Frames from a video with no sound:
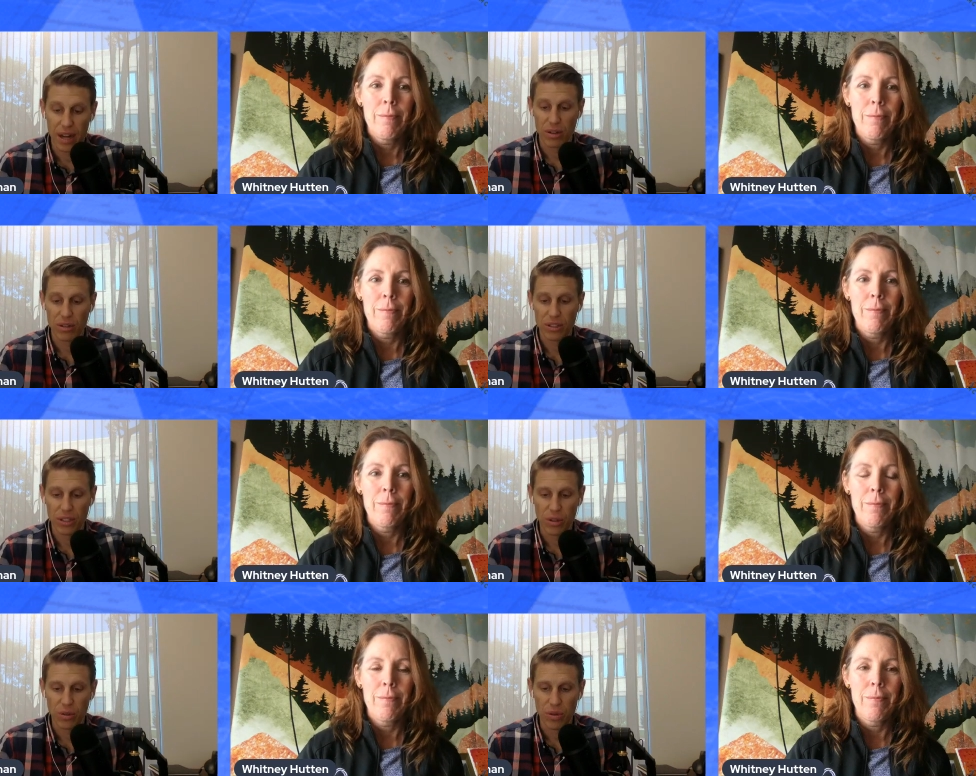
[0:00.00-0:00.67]

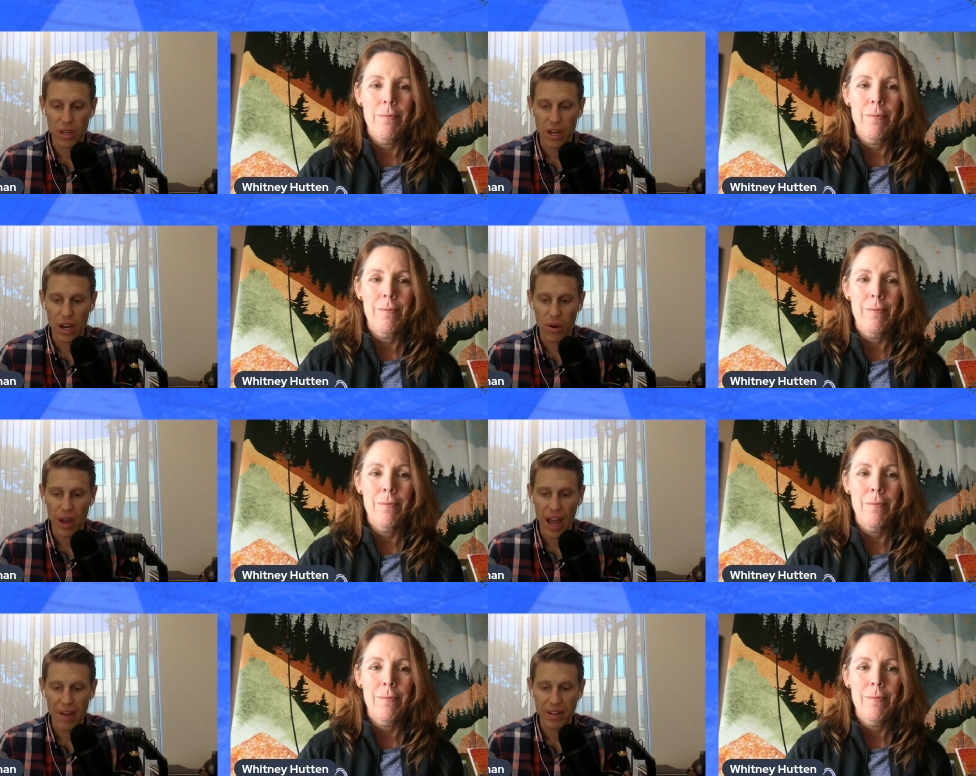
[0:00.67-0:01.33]
Speaker 1: also you
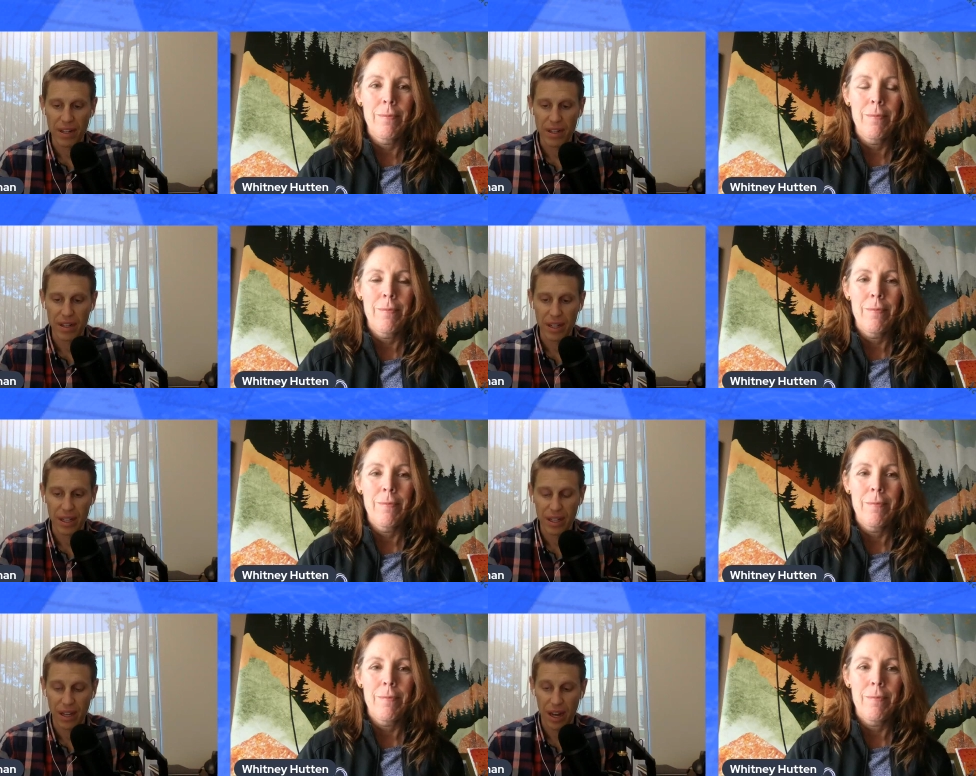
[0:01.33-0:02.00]
know having
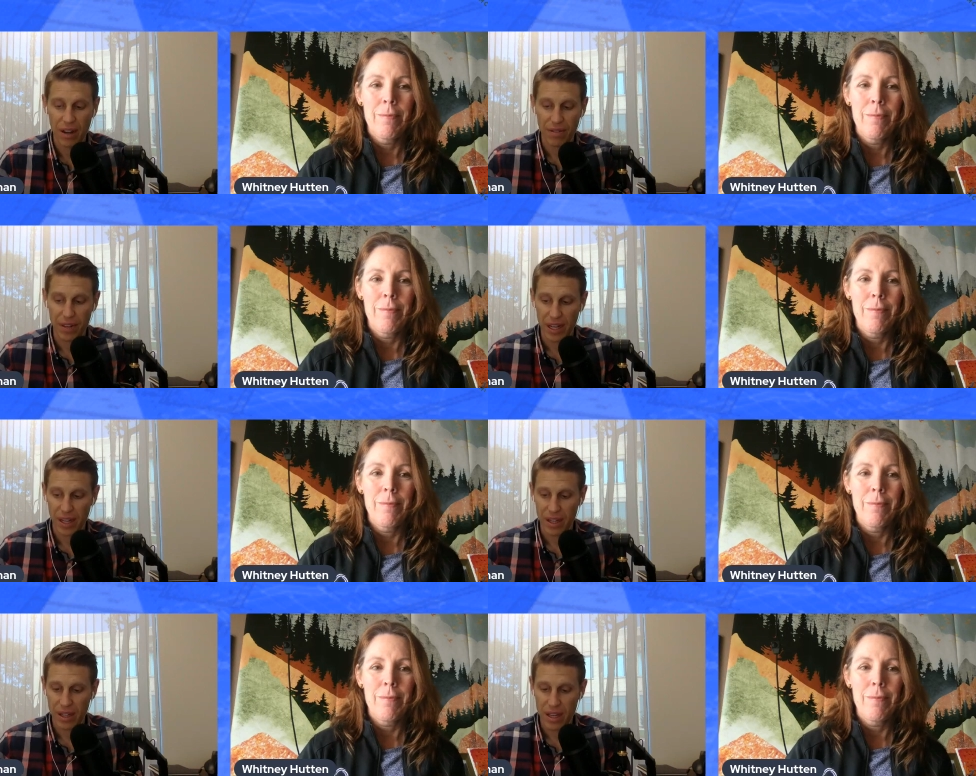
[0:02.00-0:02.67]
it kind of
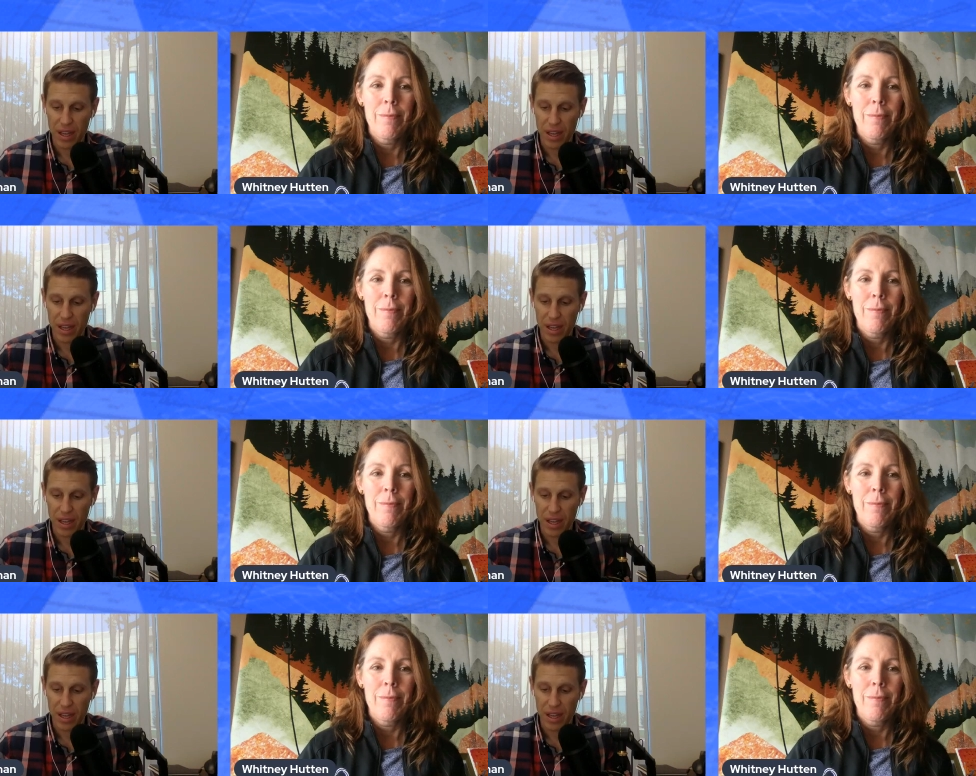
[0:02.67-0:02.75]
uh